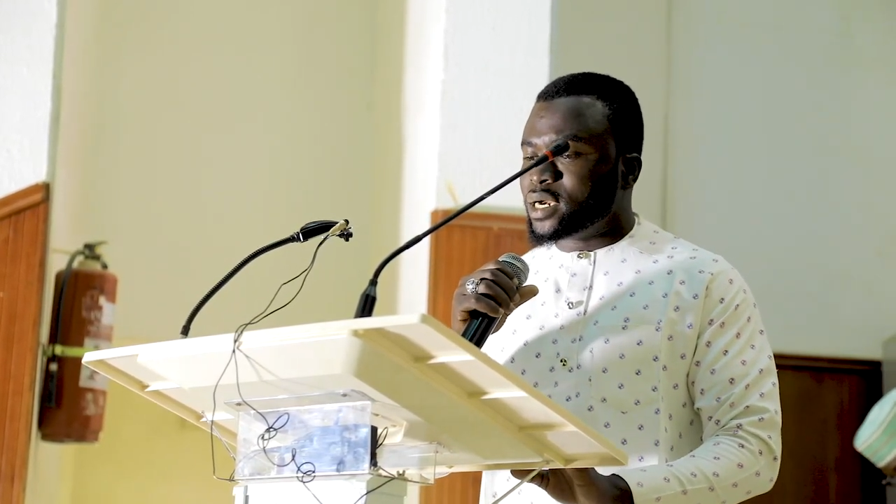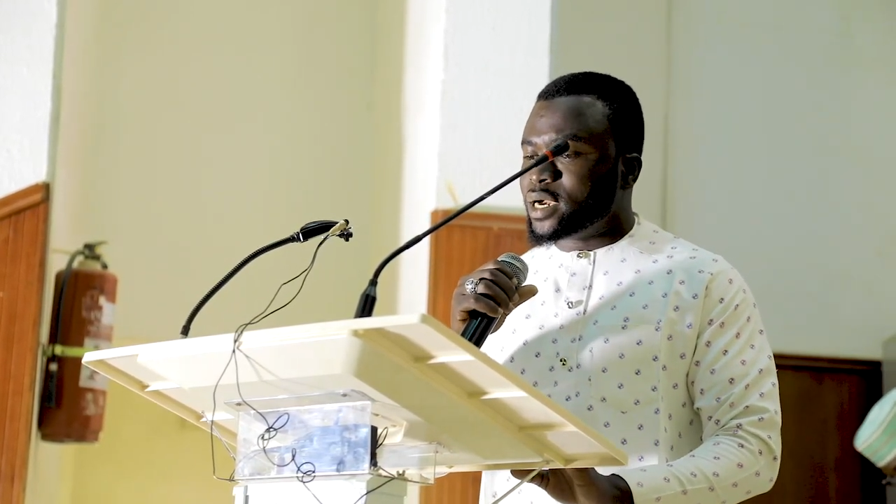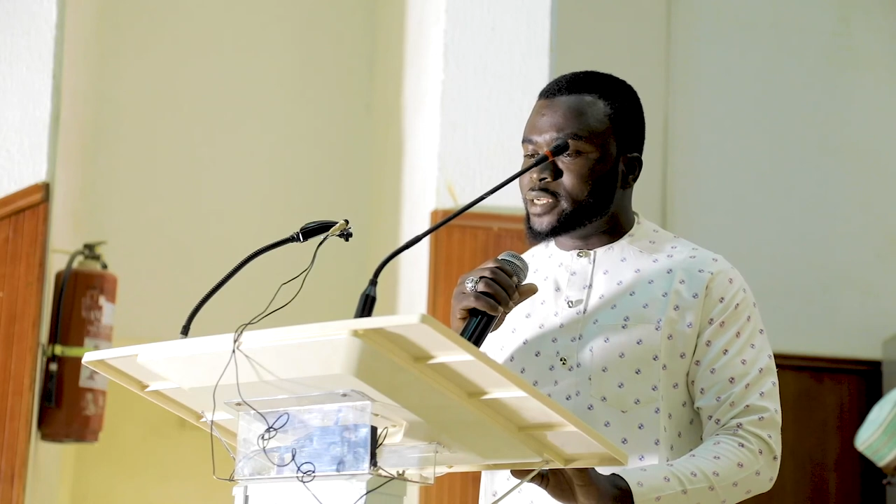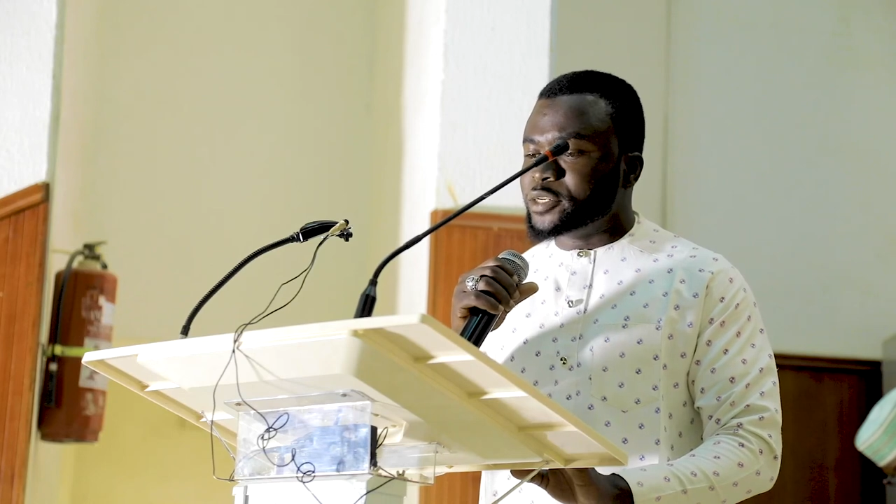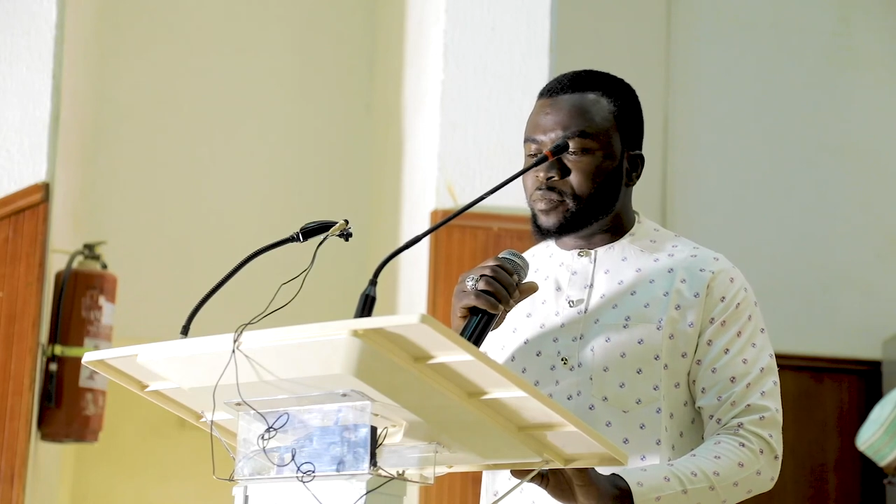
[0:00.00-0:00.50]

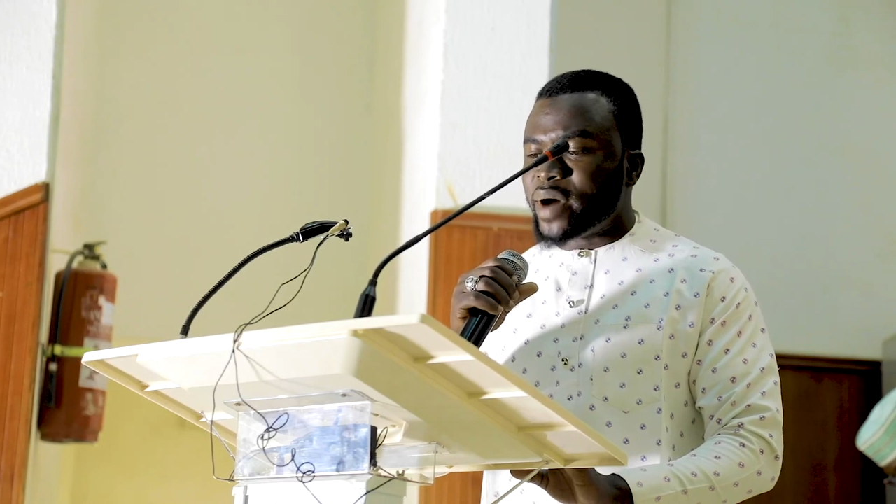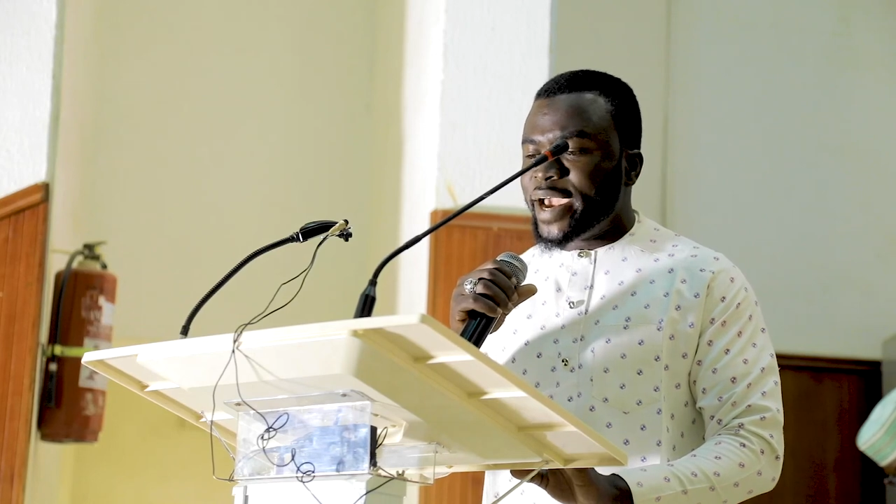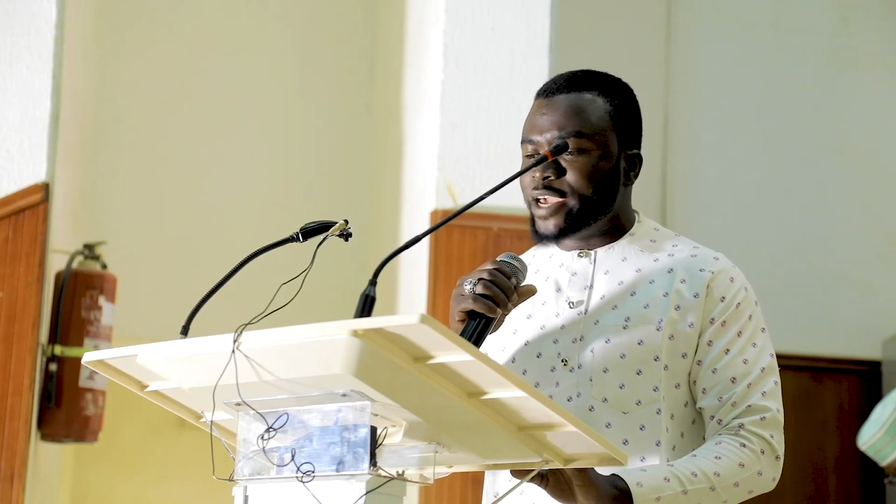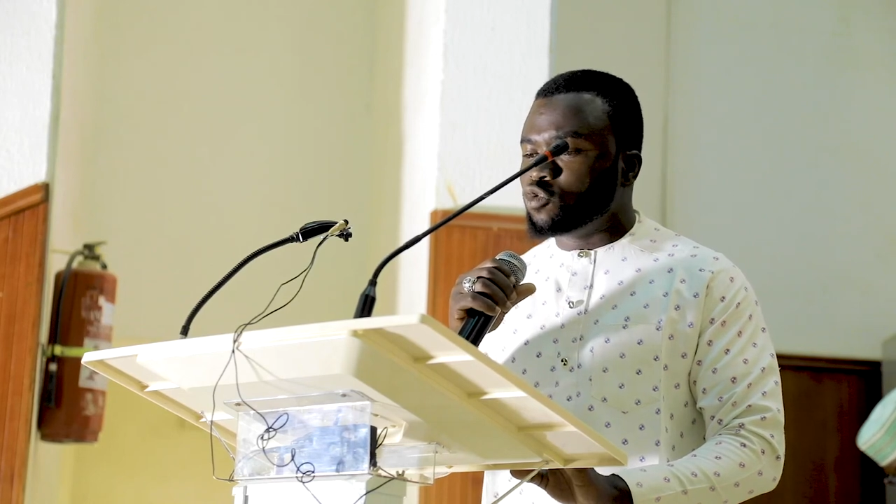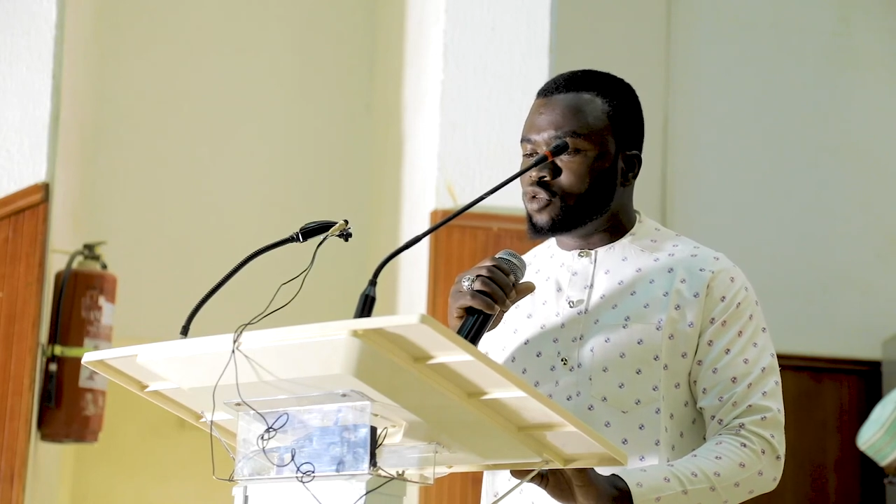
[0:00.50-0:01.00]
and
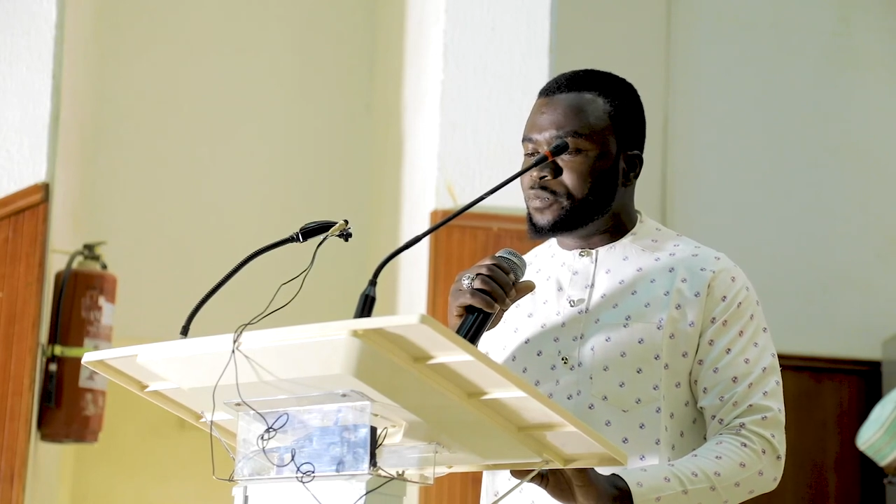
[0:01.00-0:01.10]
mine